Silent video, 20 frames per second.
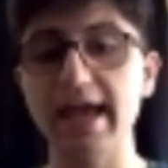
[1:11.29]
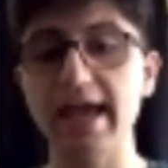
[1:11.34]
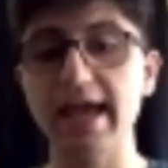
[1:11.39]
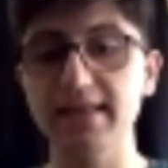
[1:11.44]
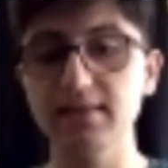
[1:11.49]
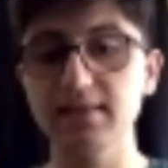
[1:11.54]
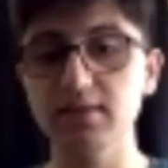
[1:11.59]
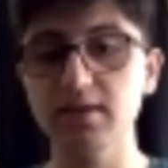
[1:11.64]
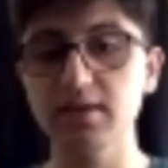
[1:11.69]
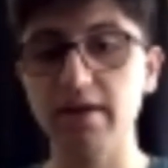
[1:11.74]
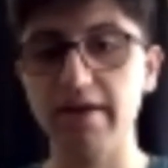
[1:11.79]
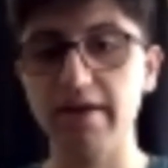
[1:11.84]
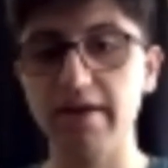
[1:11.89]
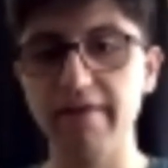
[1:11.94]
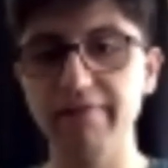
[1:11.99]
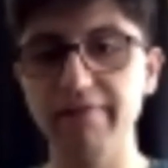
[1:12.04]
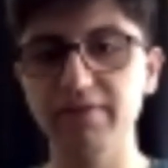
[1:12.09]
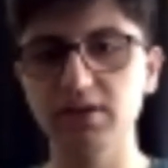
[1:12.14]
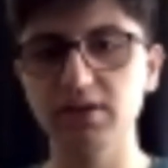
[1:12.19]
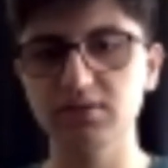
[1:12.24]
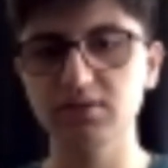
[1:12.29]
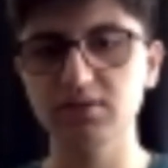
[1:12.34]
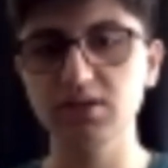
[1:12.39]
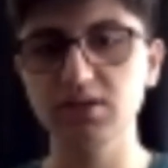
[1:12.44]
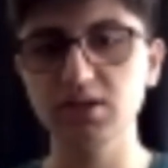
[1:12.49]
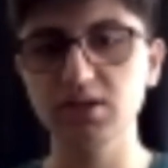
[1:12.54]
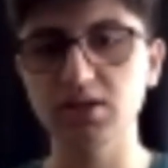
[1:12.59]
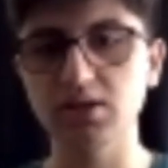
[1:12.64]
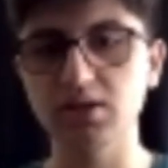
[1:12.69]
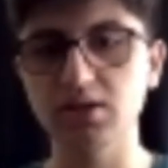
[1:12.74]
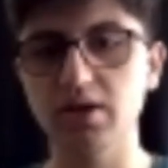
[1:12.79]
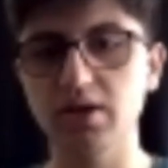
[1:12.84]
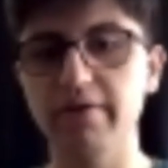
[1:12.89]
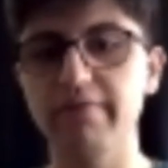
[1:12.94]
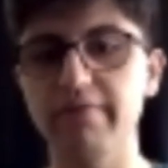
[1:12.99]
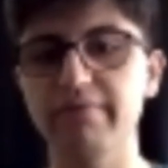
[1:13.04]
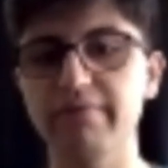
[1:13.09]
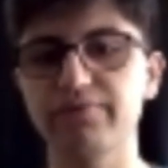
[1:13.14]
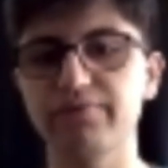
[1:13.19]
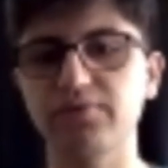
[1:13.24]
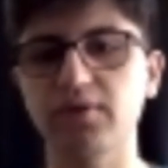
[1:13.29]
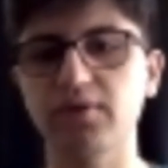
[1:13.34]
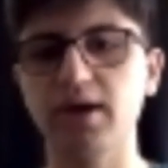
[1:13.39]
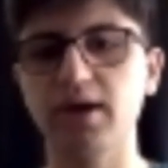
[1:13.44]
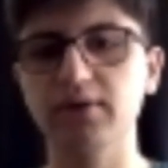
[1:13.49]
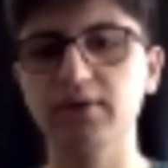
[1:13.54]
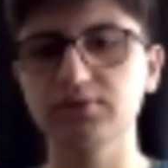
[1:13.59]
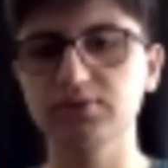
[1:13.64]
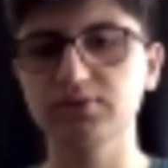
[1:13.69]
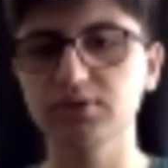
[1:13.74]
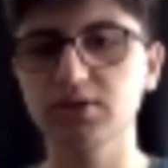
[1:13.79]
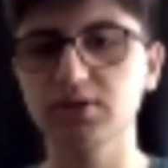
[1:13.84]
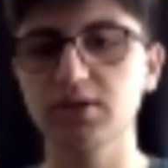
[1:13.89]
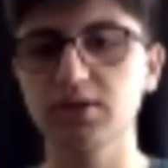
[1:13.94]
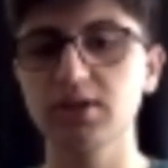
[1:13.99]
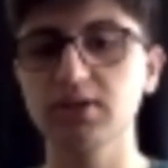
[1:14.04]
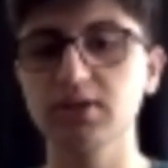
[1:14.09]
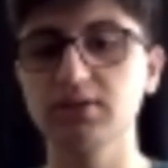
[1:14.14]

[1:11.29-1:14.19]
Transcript: NFC, frauds.